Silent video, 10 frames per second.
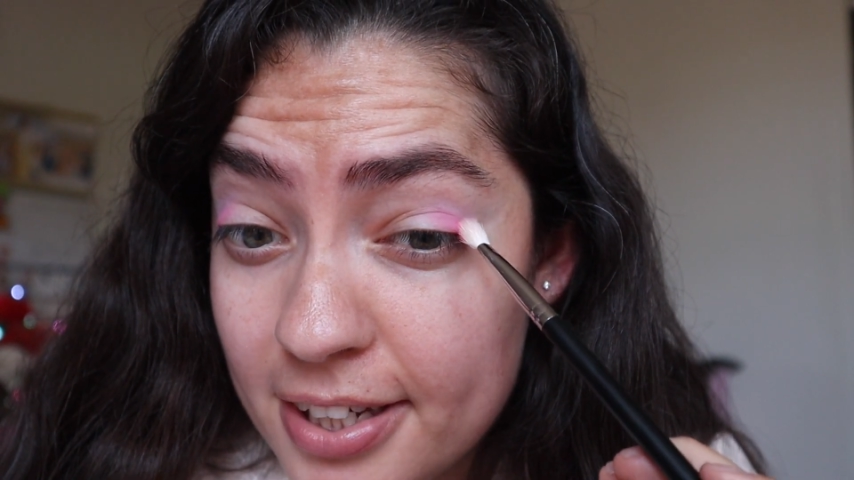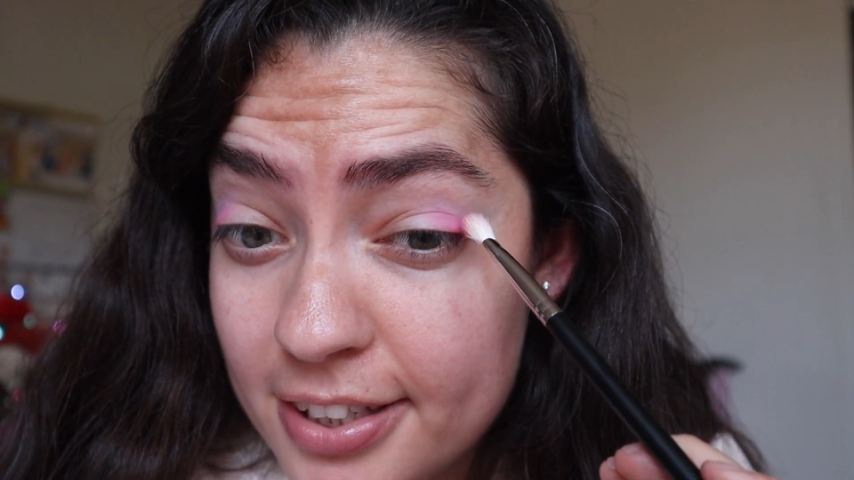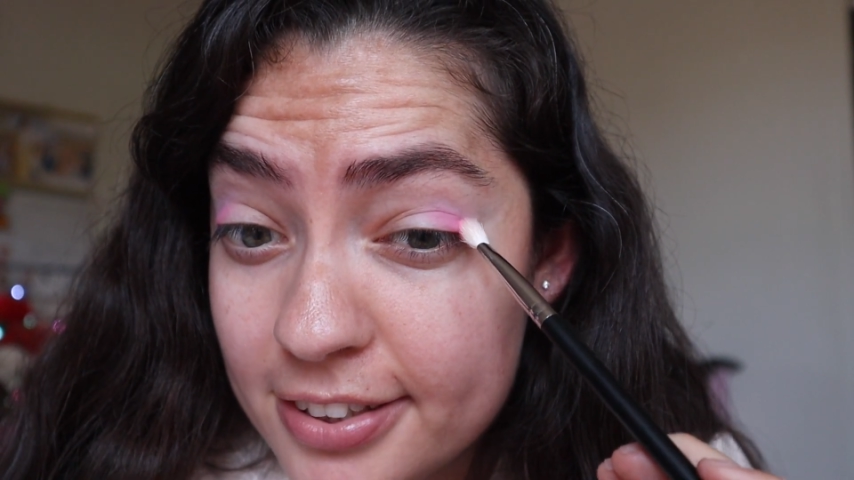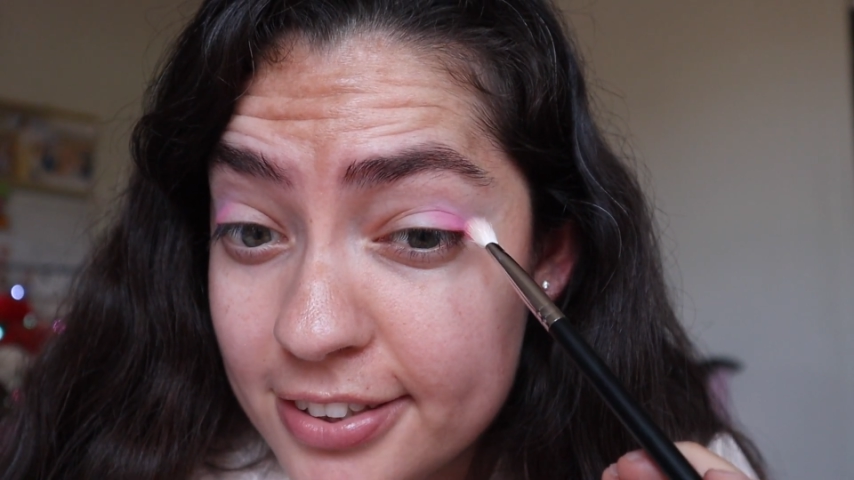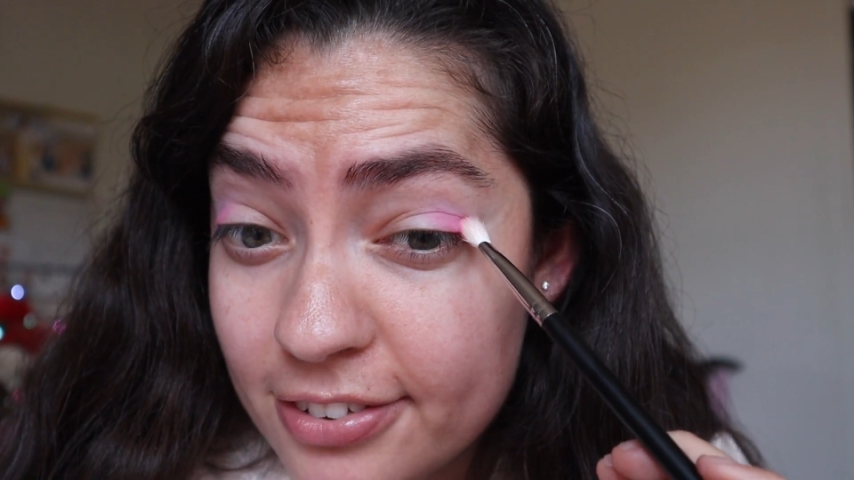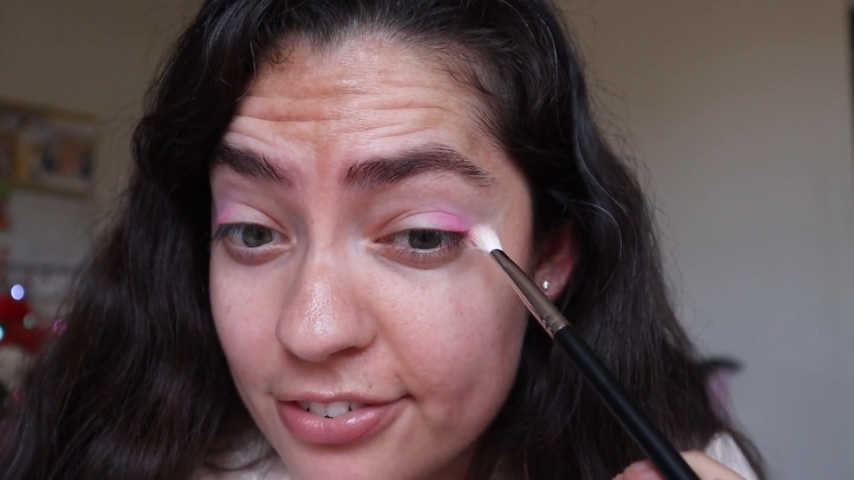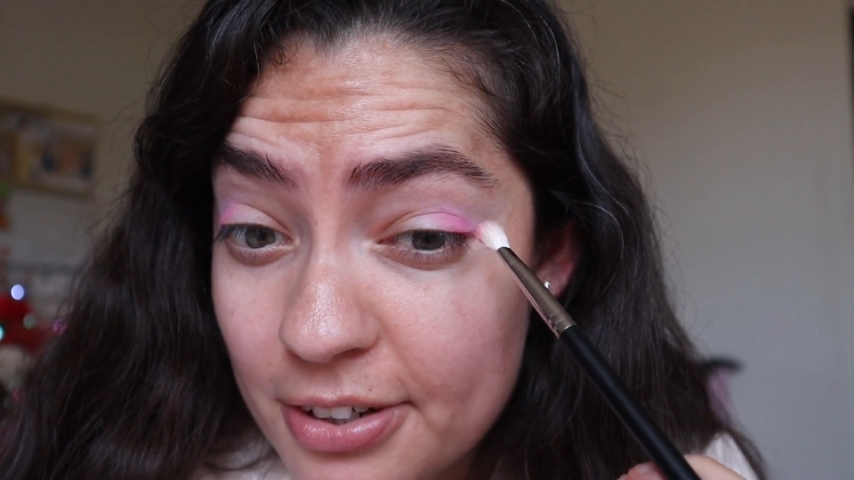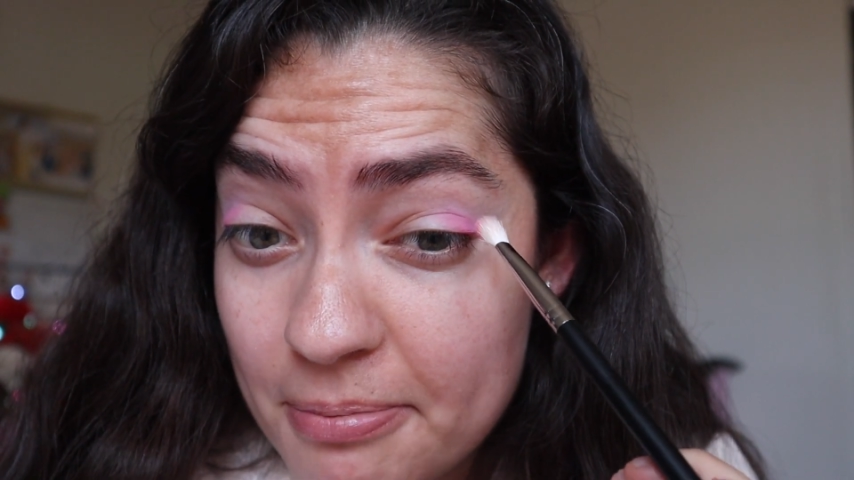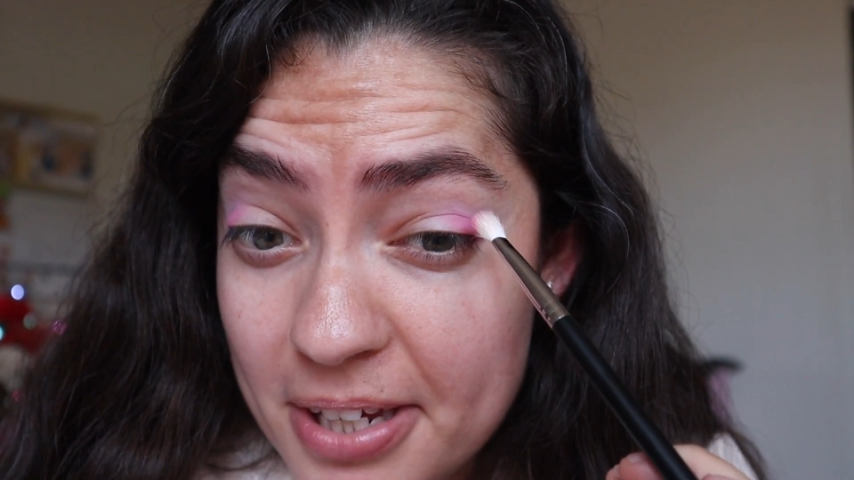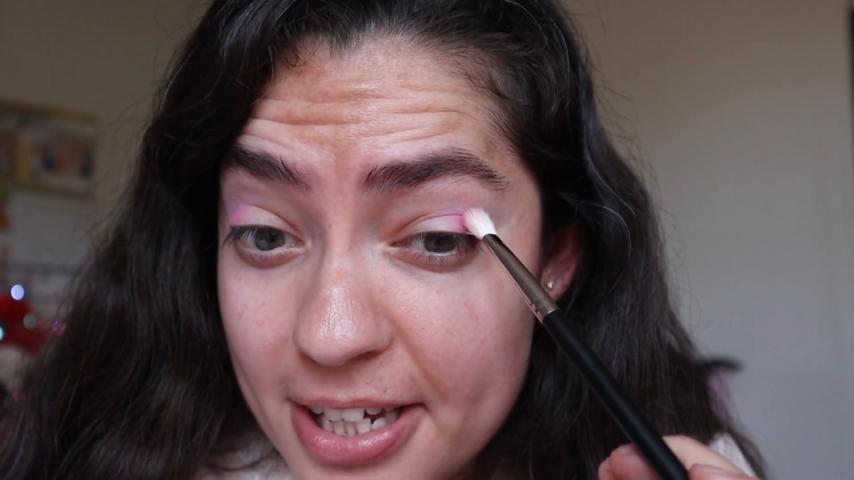And so
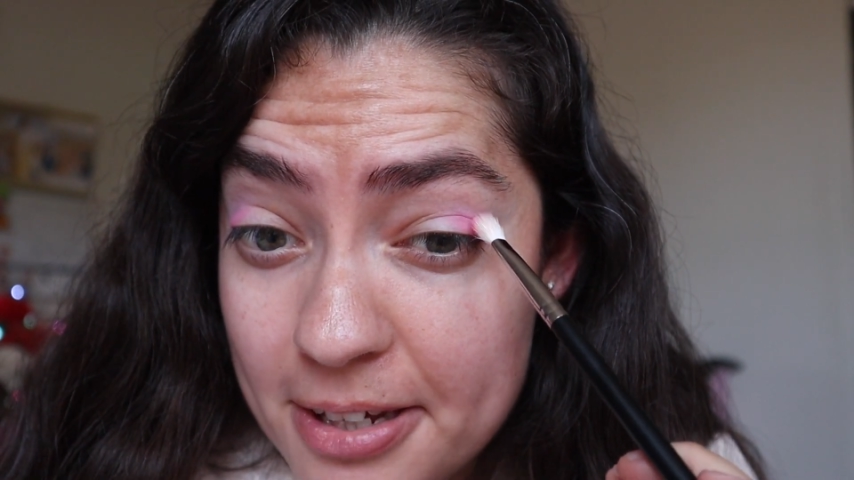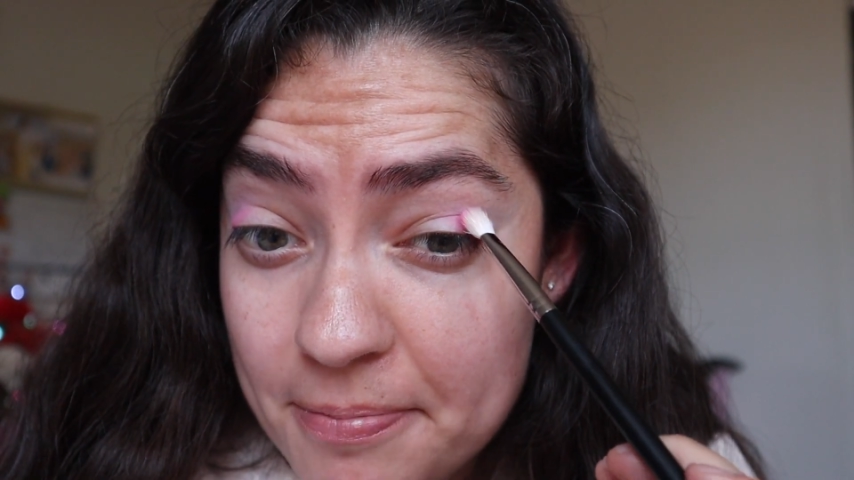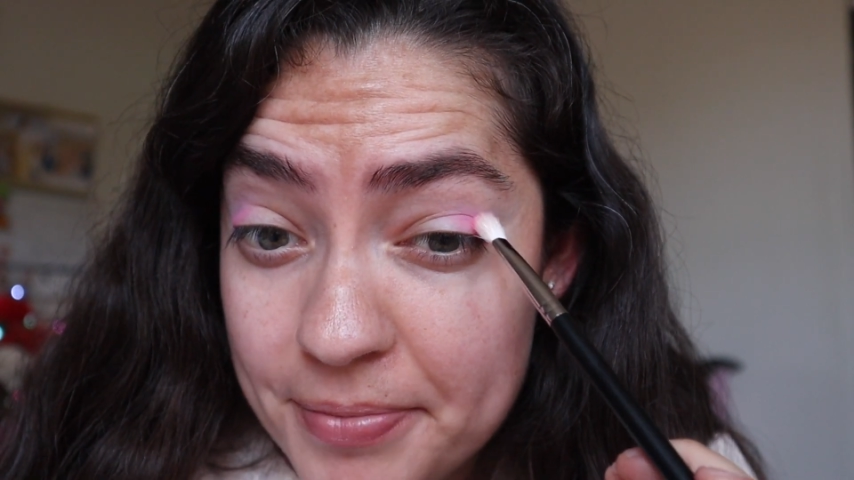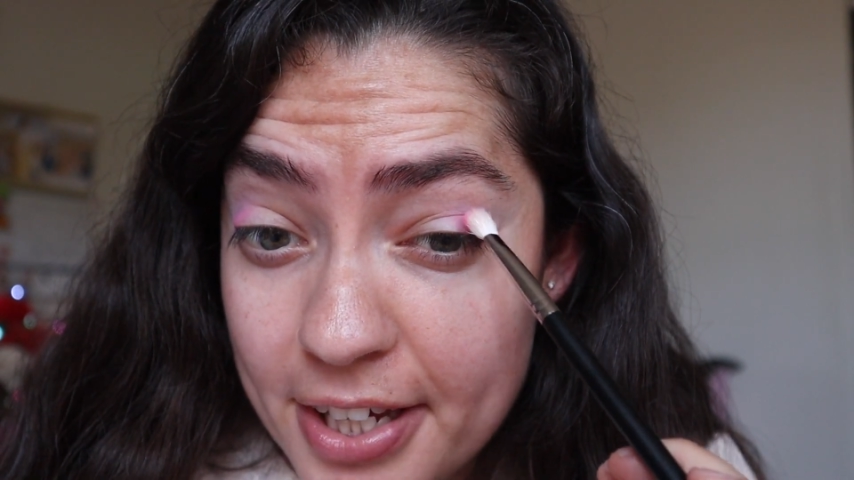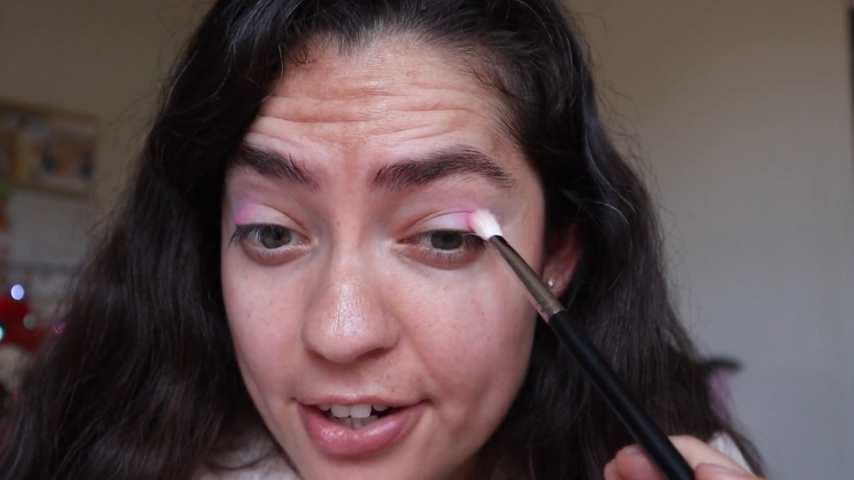for me,